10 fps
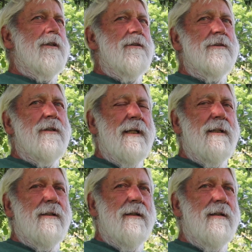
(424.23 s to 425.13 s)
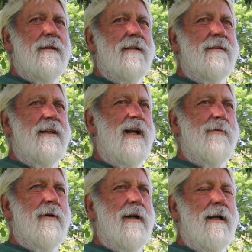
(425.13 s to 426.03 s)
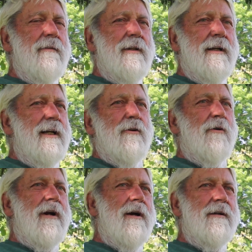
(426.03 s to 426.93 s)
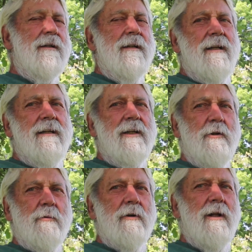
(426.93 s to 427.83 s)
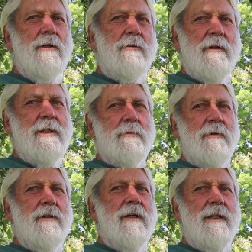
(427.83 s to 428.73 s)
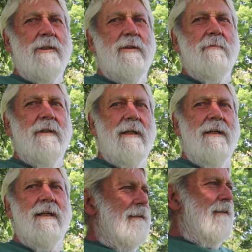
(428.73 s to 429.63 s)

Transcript: I used to like, in the neighborhood I lived in, I'd go around and I knew where all the trees were, and I'd eat them, and I